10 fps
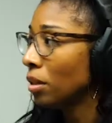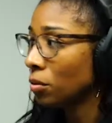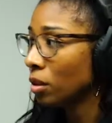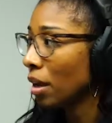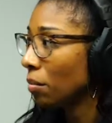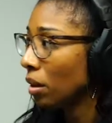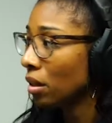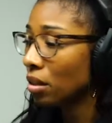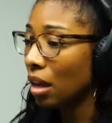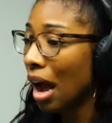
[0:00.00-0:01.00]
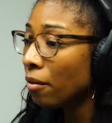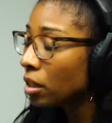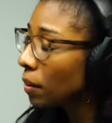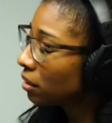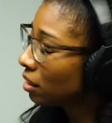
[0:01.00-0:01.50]
respect me because I
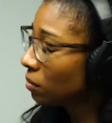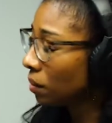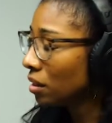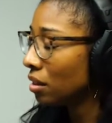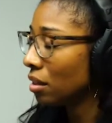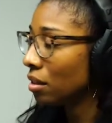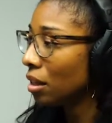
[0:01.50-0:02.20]
respect his business.